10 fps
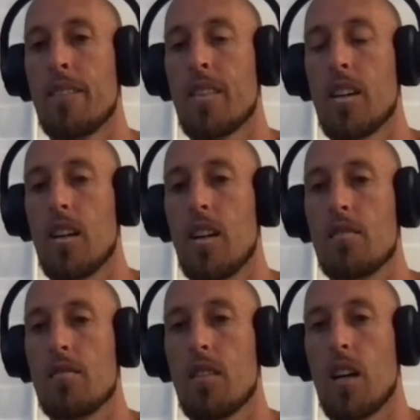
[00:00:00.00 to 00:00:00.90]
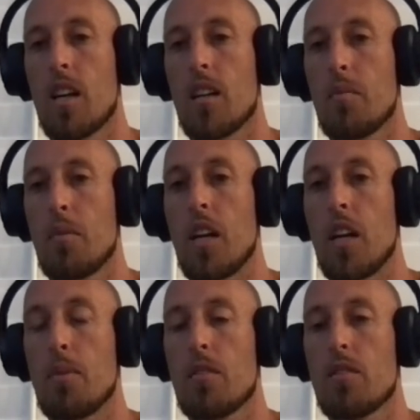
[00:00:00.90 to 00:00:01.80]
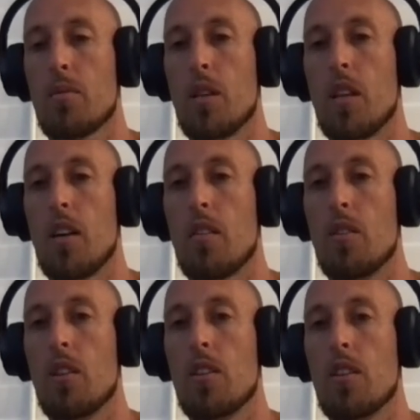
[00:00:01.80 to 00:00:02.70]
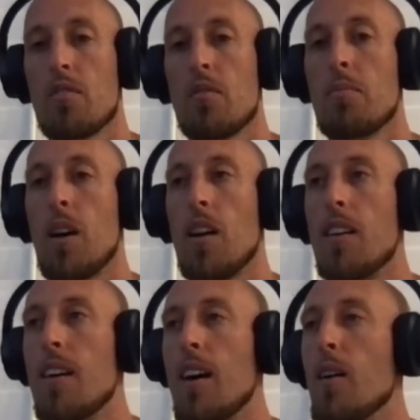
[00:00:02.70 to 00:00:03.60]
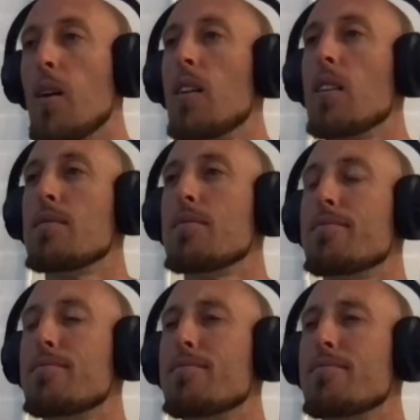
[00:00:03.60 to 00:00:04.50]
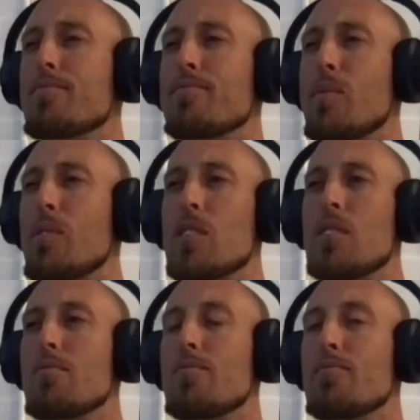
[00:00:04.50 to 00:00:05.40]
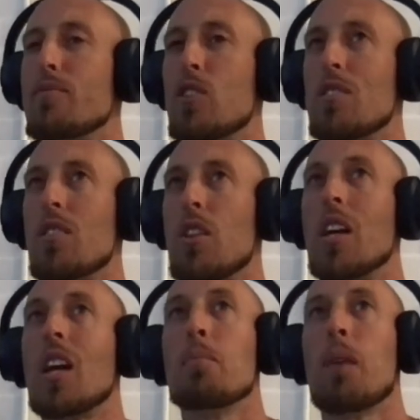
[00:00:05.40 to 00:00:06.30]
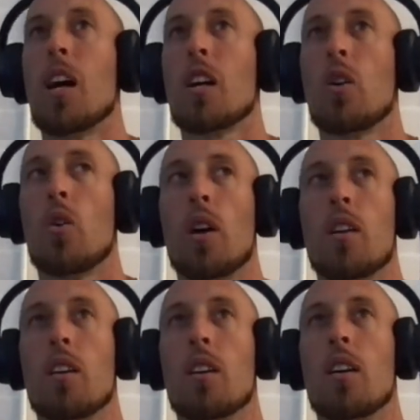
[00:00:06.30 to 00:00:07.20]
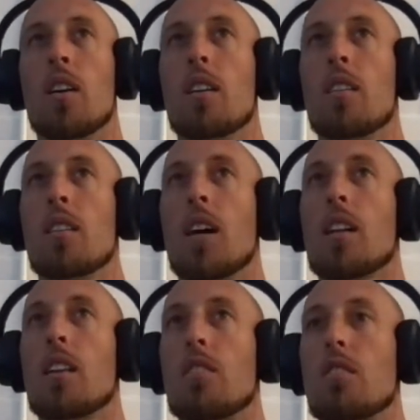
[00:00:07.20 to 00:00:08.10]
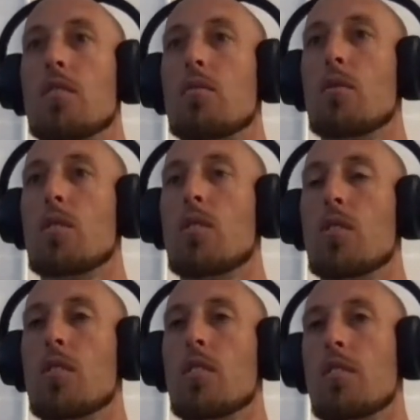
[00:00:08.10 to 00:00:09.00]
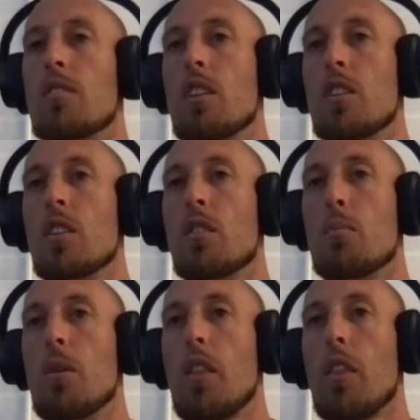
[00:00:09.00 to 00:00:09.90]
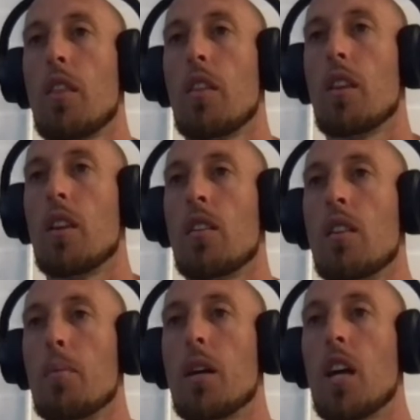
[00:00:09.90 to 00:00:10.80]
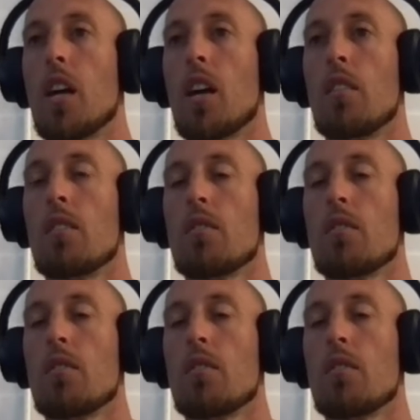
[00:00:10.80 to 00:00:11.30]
all right, like I'm thinking about something that really doesn't matter at all. I'm just the thinking mind going. Like, let's just return to the sensation of the breath. And then I begin again.